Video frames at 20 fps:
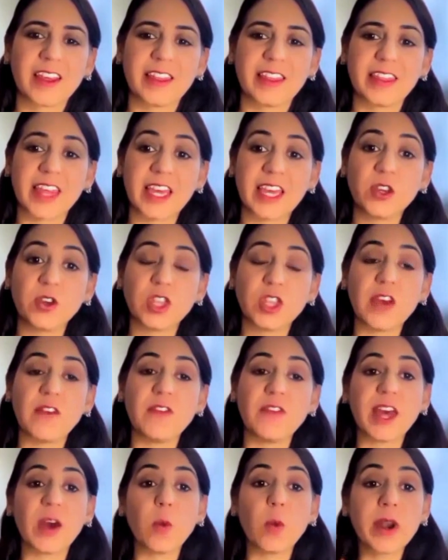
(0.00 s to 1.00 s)
Thank you,
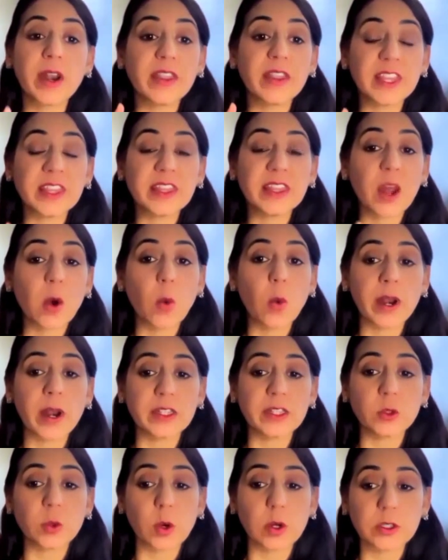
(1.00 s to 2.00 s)
David. one thing that I
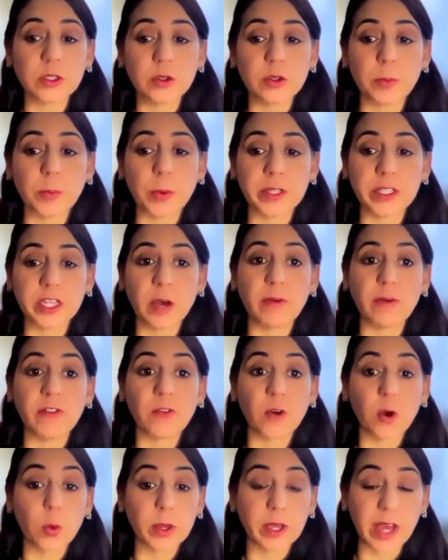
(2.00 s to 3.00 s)
wanted to also point out
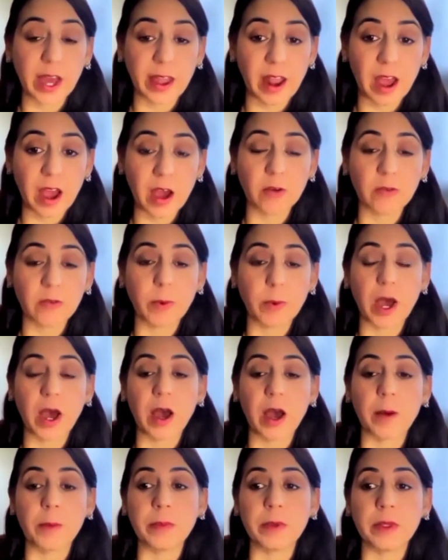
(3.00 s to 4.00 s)
before we cut out
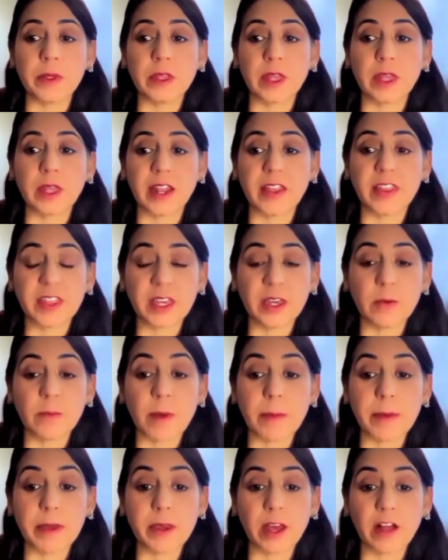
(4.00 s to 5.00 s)
um, that I think
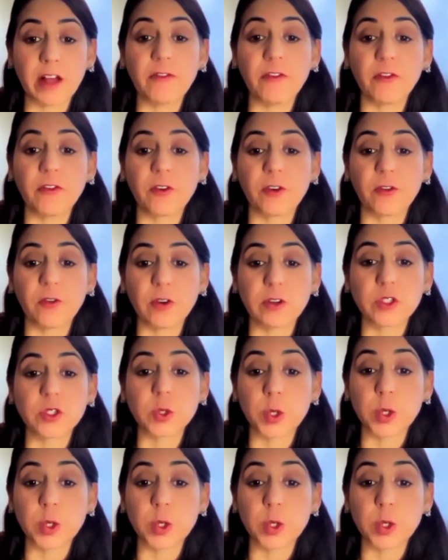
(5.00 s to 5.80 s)
might be helpful for folks to